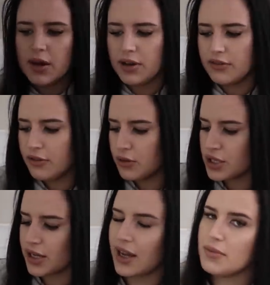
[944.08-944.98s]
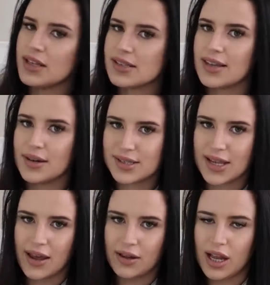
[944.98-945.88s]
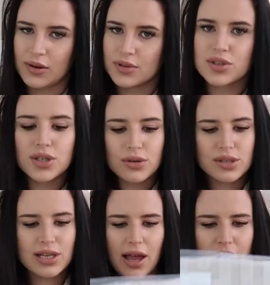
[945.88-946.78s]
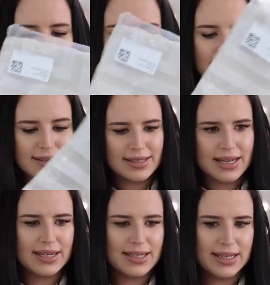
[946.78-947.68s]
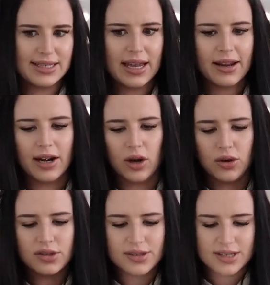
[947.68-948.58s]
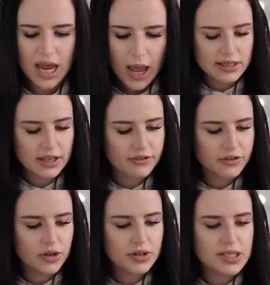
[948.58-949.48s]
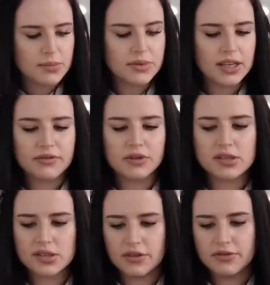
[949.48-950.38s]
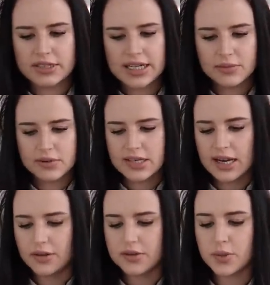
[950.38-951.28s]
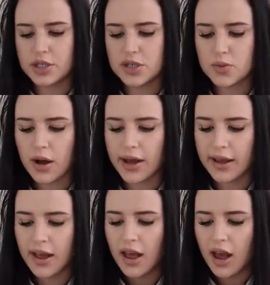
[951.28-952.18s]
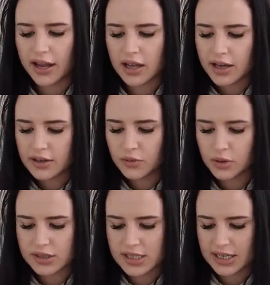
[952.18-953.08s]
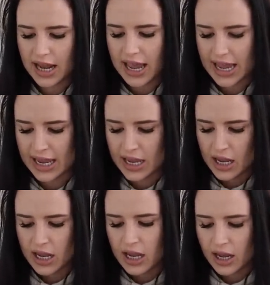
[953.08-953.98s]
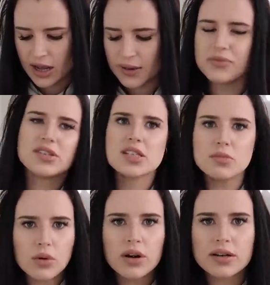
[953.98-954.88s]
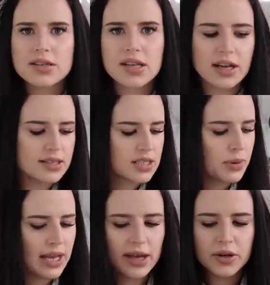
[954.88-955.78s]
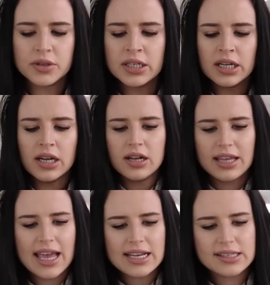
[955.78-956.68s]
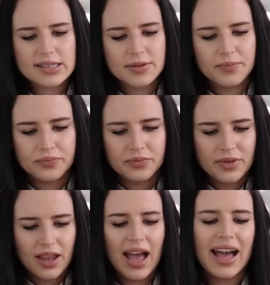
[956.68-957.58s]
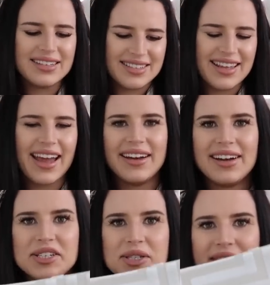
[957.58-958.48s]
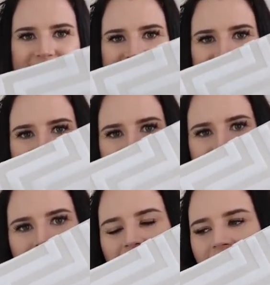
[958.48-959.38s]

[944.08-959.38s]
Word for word: but unfortunately I missed their sale. I was too slow, I hesitated and I lost. Looking for something for the sofa downstairs, which is why I kind of wanted a smaller sized pillow case. And yeah, as you can see, these